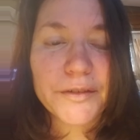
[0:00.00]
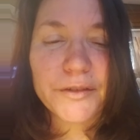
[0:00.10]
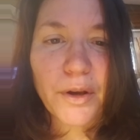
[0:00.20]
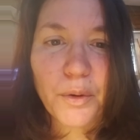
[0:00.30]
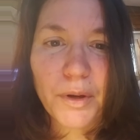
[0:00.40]

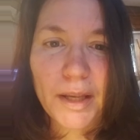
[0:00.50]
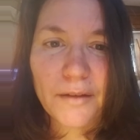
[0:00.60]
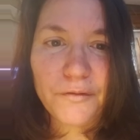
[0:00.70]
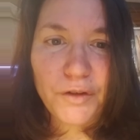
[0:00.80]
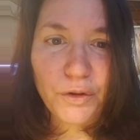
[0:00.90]
So
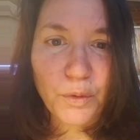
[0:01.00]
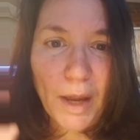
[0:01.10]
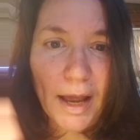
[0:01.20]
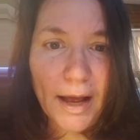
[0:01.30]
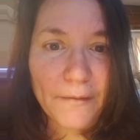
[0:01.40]
if you
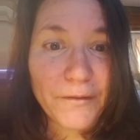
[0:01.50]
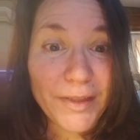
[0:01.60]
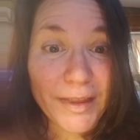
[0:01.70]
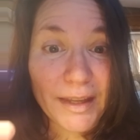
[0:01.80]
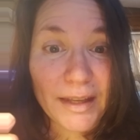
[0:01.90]

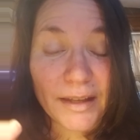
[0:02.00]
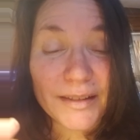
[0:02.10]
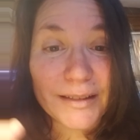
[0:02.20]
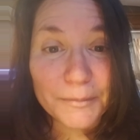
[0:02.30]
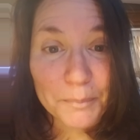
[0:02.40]
have the
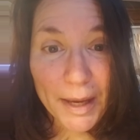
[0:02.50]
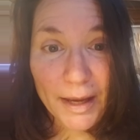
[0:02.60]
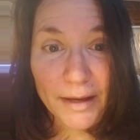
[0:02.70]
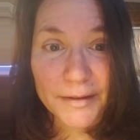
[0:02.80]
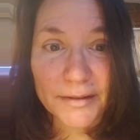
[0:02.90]

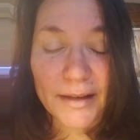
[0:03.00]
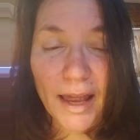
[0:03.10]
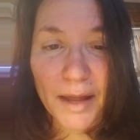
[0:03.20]
space